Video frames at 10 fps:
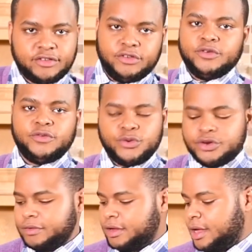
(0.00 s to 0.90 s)
to the food,
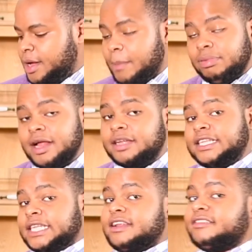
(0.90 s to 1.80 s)

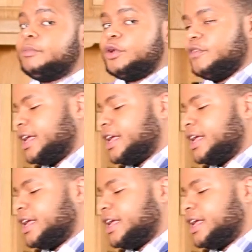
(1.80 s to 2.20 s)
plus it has a bit of a